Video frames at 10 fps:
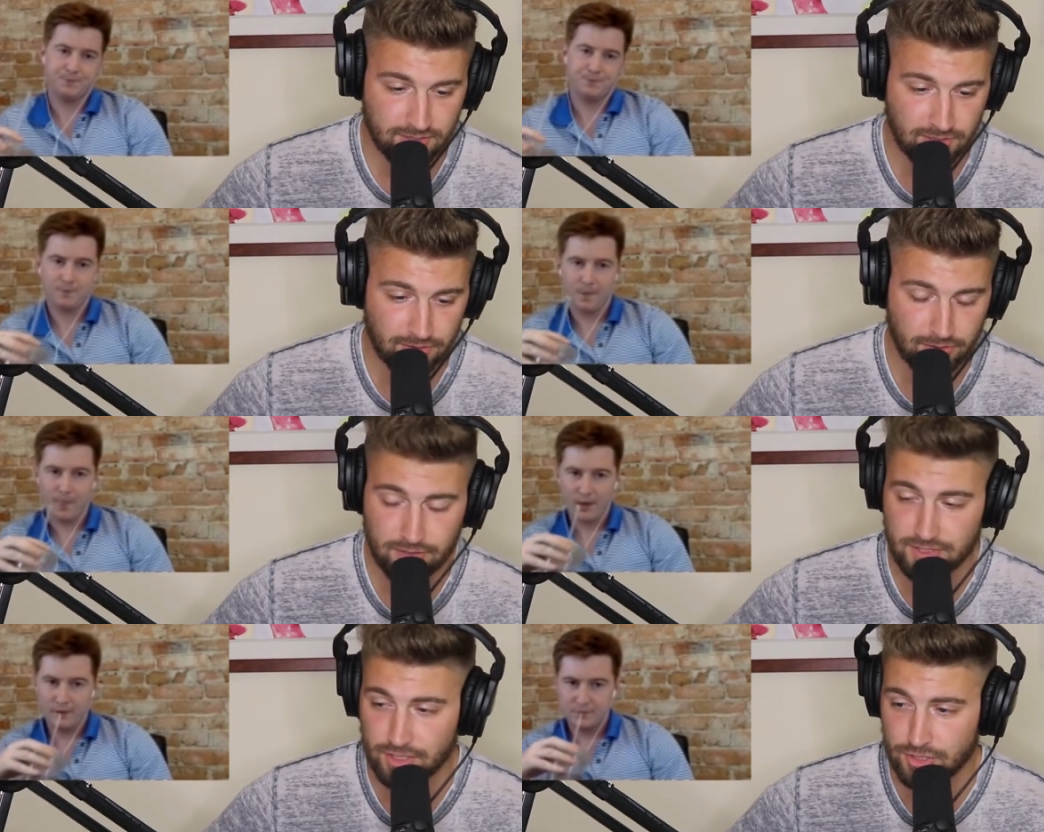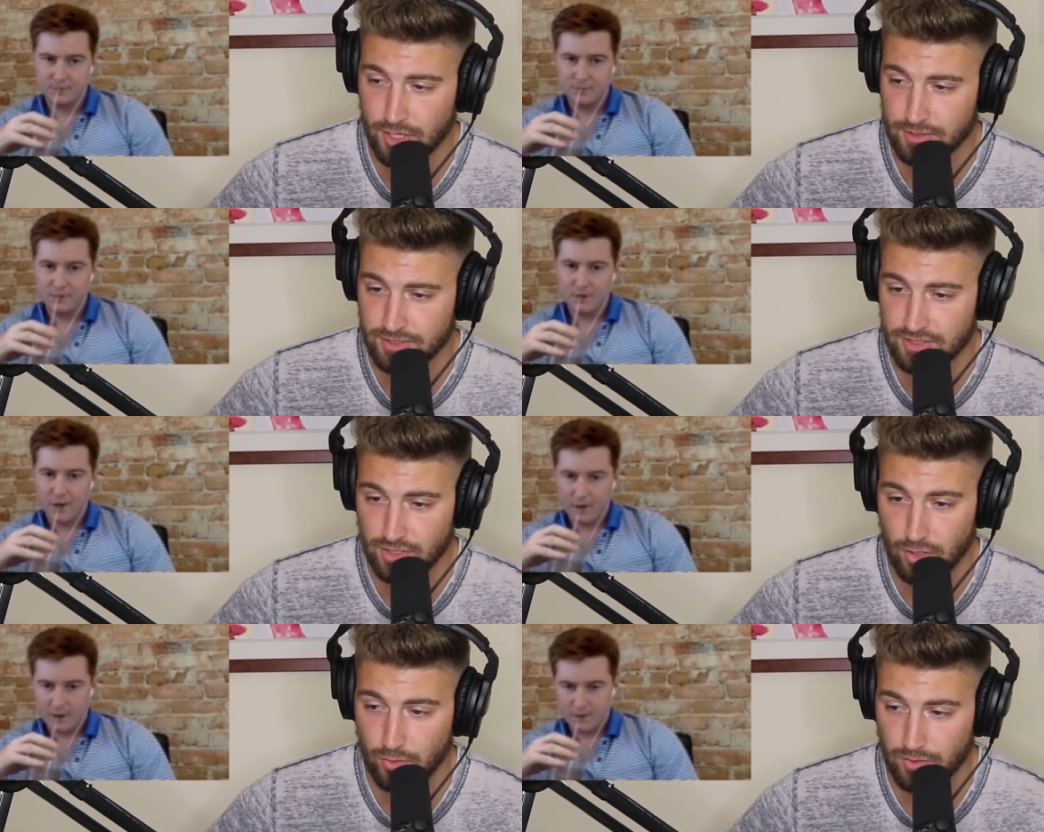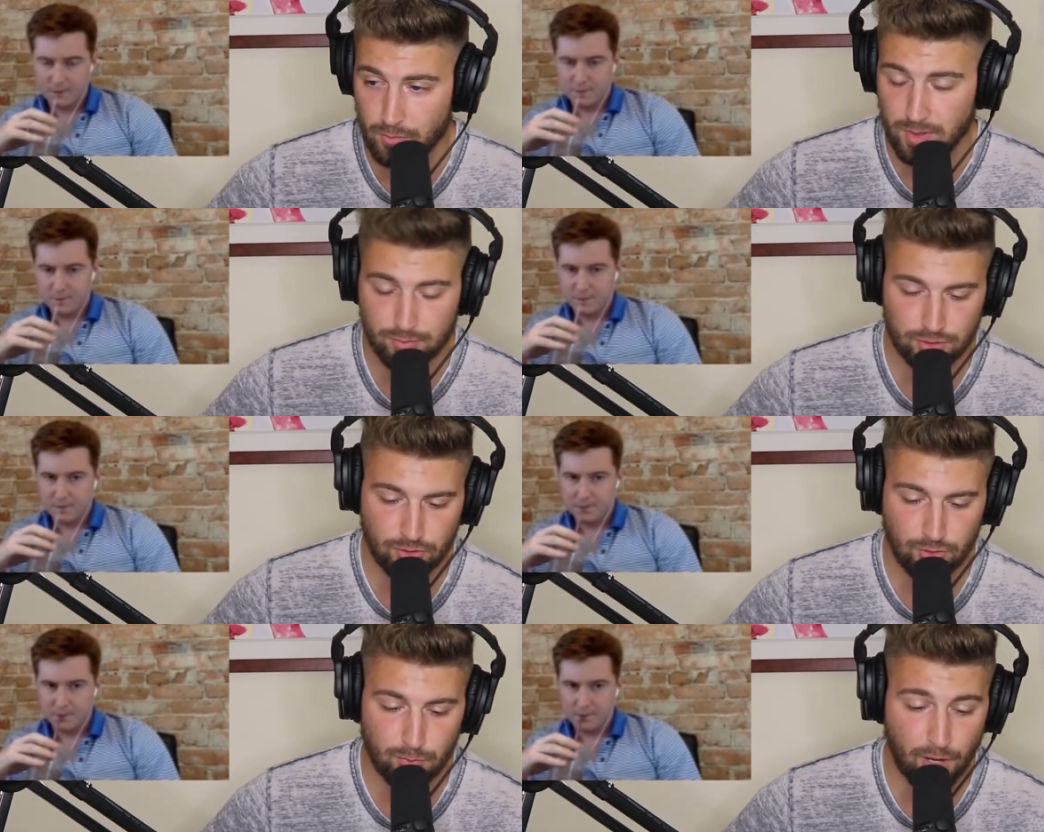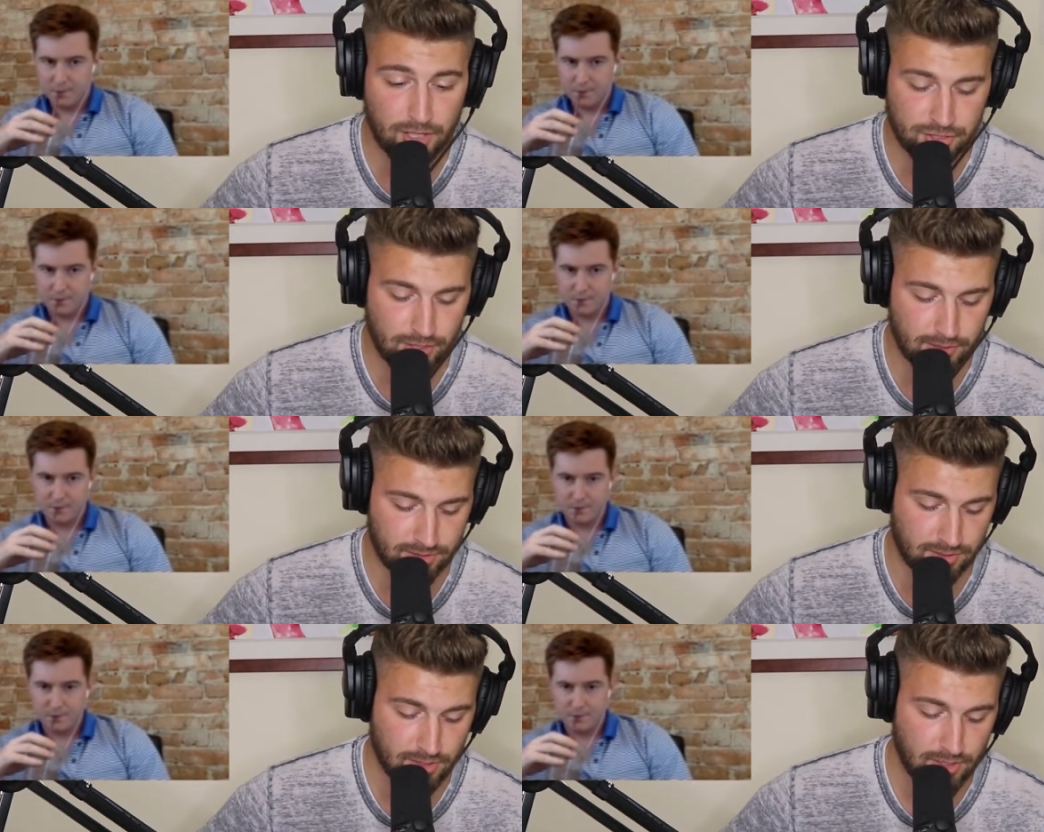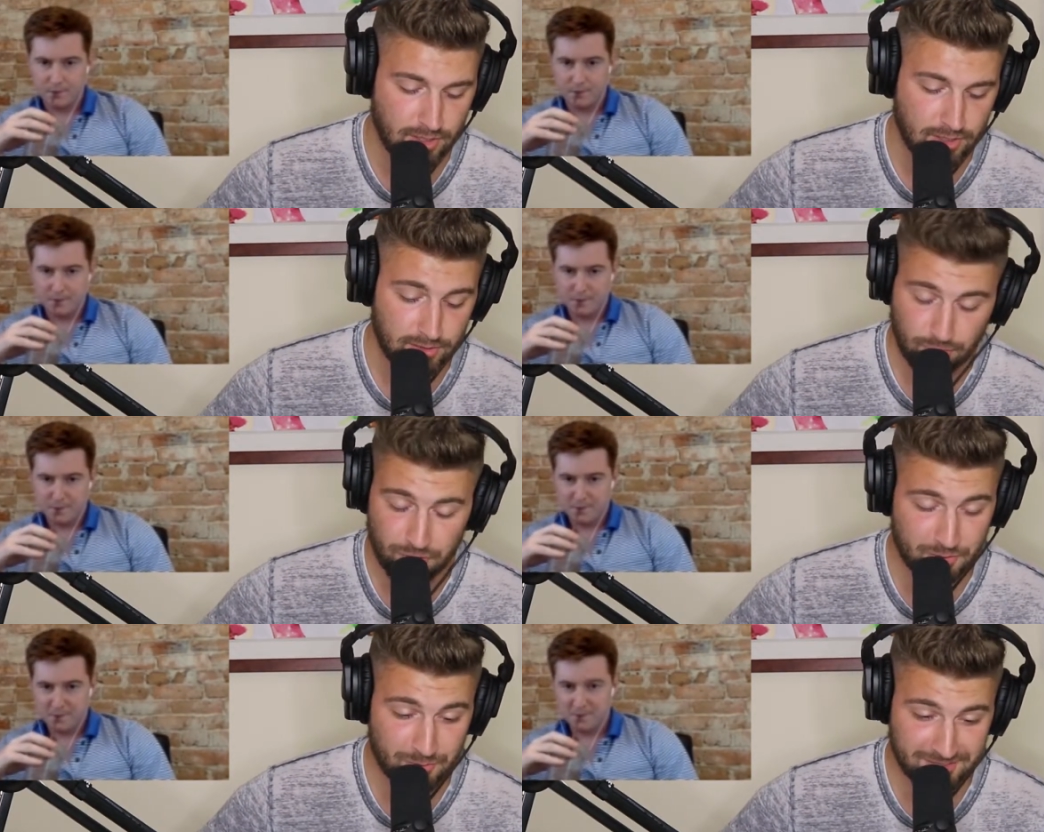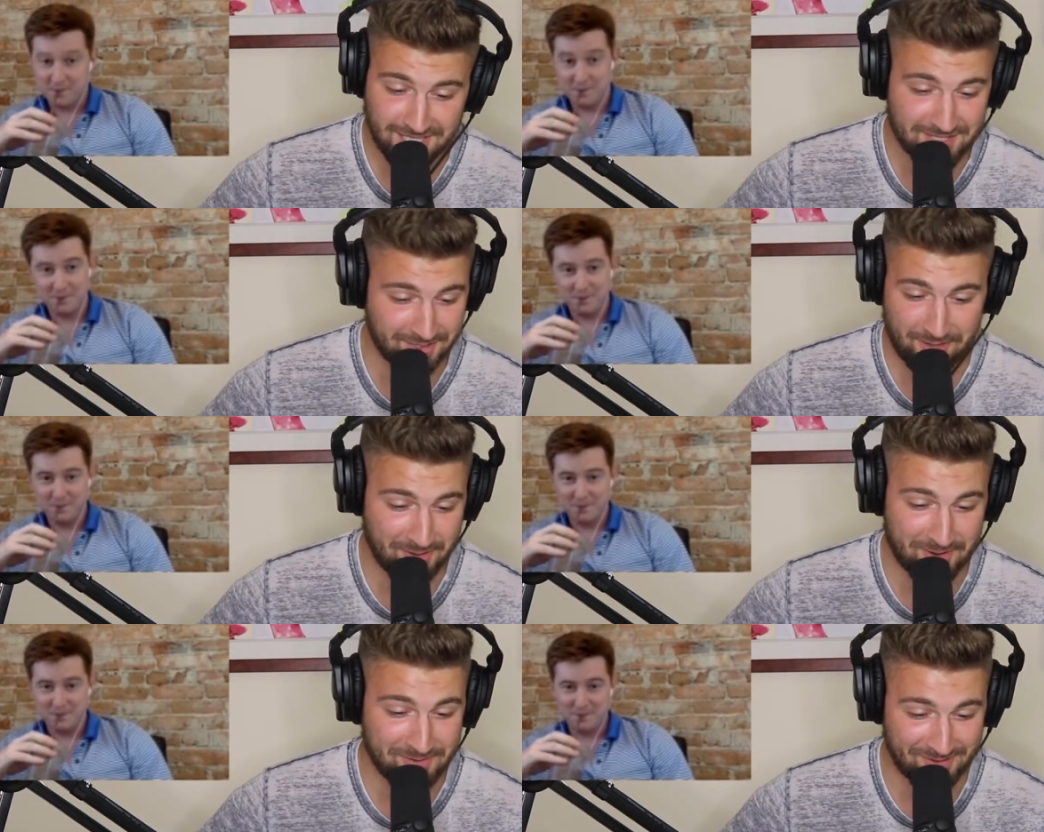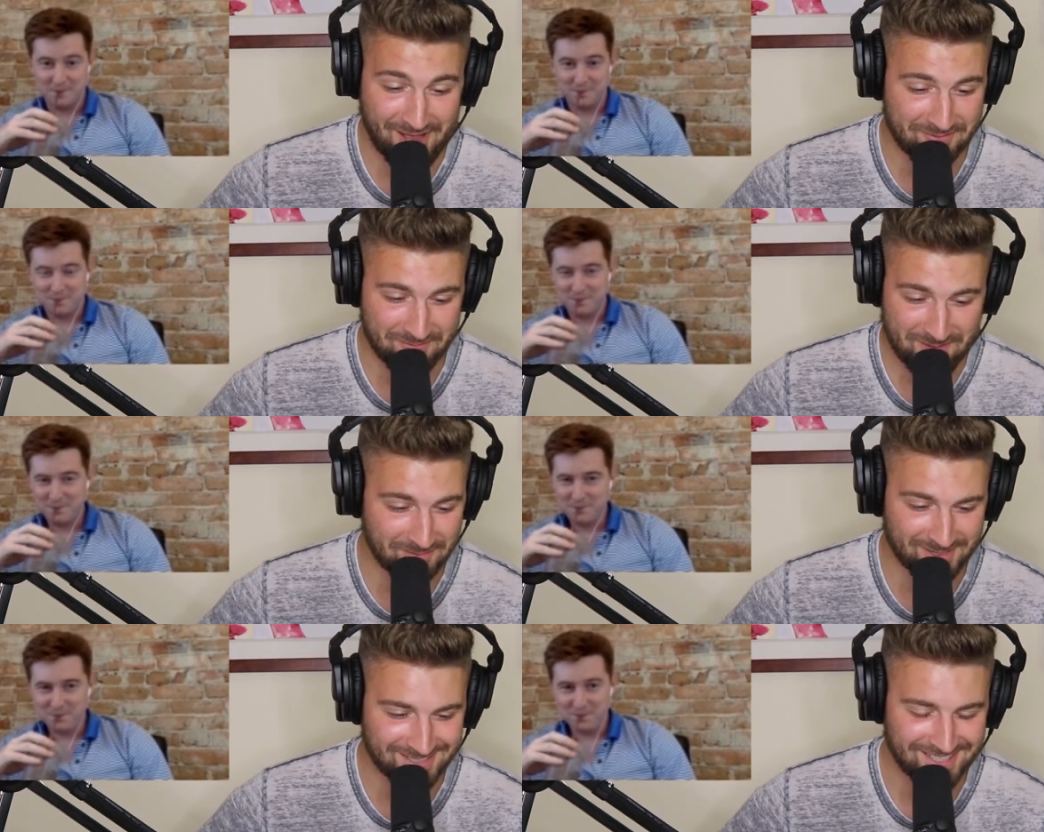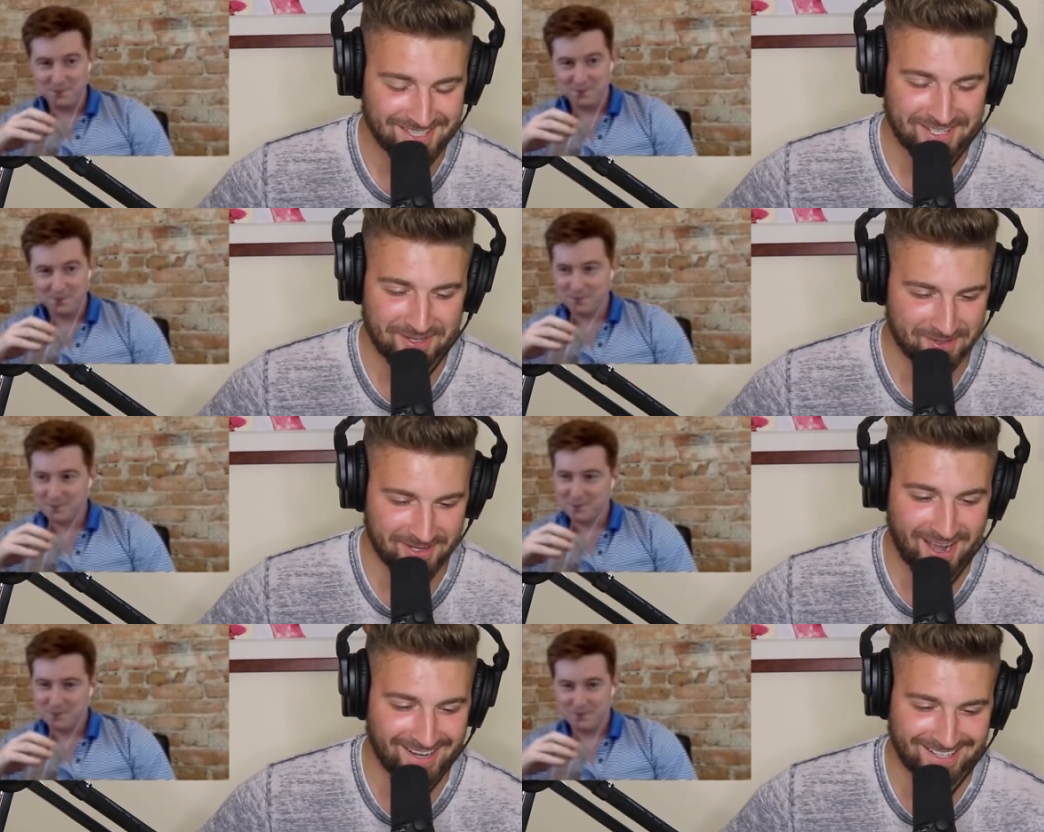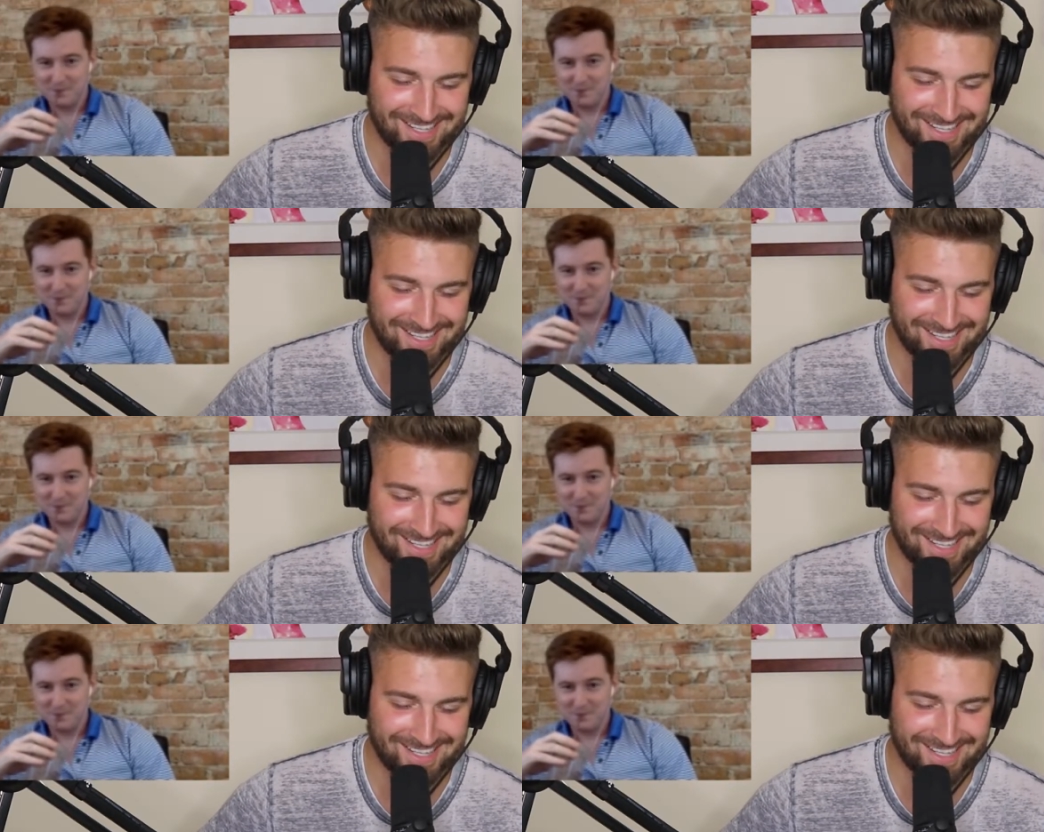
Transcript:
Speaker 1: sell 36 shirts. And so the people who bought shirts, which was less than 35 people, you're not